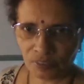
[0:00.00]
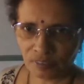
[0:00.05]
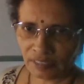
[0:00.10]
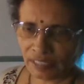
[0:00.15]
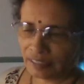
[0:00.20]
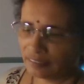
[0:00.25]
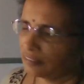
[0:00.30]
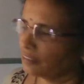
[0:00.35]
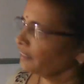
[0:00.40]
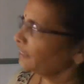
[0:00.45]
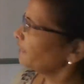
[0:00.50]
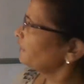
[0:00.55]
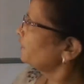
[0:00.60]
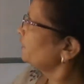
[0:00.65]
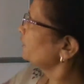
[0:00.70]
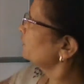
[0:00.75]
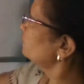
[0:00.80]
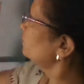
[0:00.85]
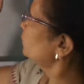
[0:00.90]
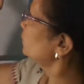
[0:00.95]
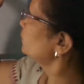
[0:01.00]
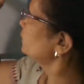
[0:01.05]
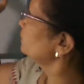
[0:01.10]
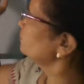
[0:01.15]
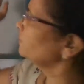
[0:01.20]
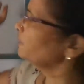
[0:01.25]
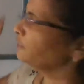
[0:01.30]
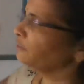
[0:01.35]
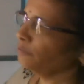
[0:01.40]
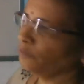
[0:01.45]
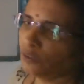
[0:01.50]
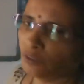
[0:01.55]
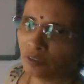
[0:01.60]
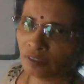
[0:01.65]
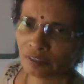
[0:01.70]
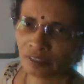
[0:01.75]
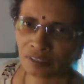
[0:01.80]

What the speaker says: exerted at the bottom is more,